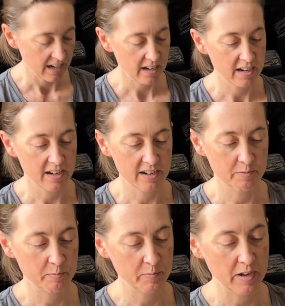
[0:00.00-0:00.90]

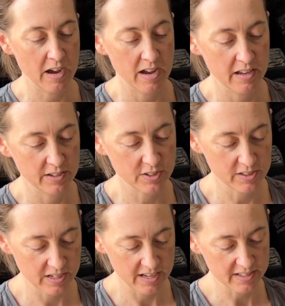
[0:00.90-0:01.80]
Um, it
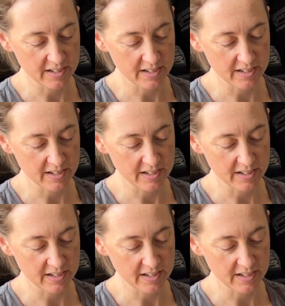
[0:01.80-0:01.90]
just has a